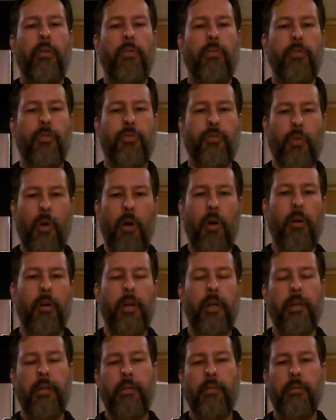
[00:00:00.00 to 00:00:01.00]

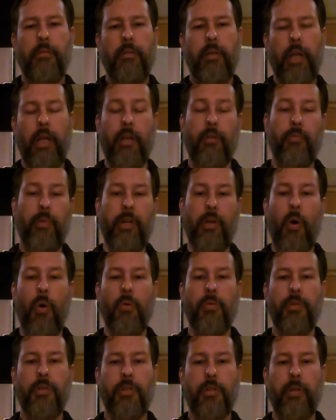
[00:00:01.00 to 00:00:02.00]
drawing and
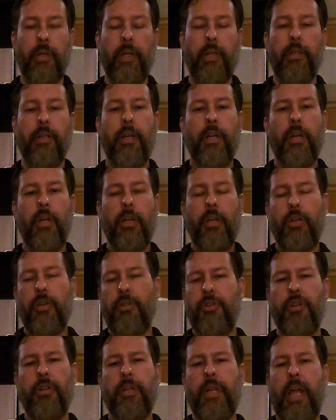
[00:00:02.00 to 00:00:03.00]
reholstering, you
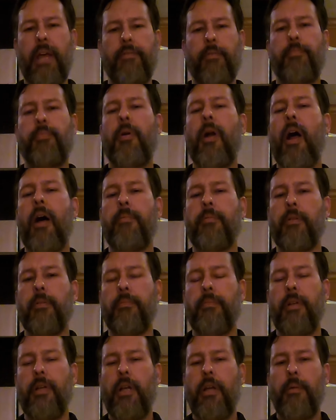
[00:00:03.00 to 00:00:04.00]
shouldn't have a
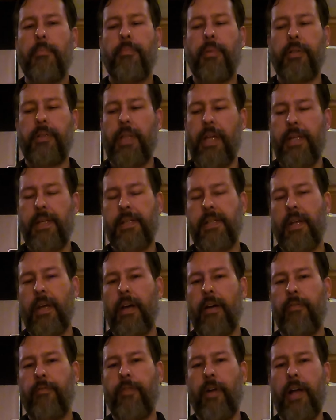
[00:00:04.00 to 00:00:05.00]
problem. But let's
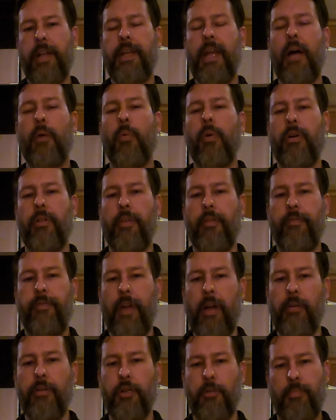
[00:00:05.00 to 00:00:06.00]
find out where the
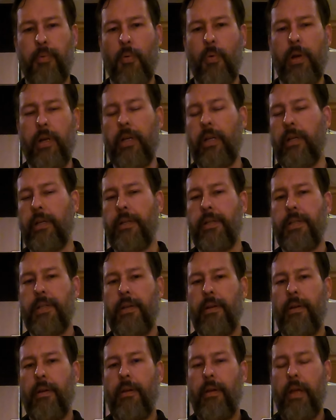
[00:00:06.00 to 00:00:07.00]
failure point is,
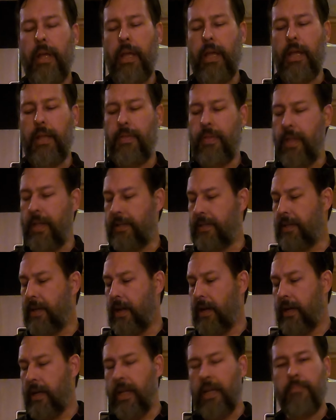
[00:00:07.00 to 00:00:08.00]
and let's
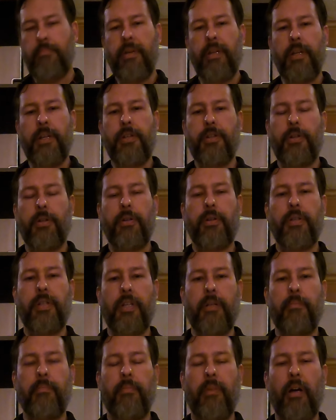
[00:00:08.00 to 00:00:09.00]
administer
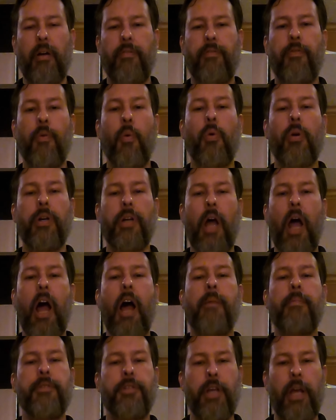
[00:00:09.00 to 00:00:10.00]
some foreign
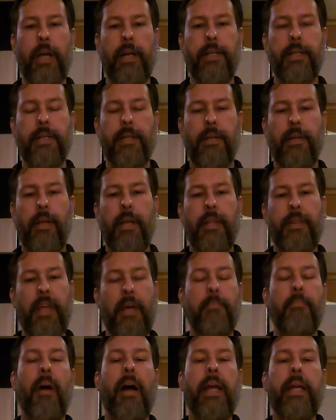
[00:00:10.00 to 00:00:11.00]
objects
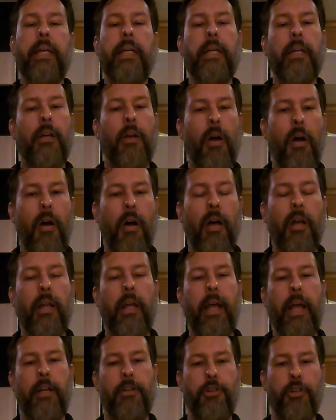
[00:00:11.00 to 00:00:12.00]
that might get caught
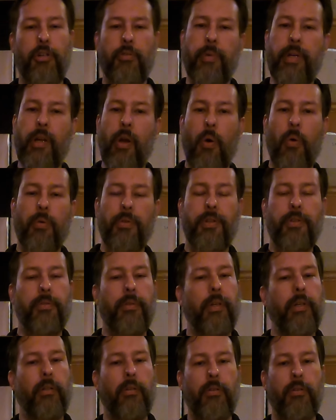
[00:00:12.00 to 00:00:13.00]
as you're reholstering or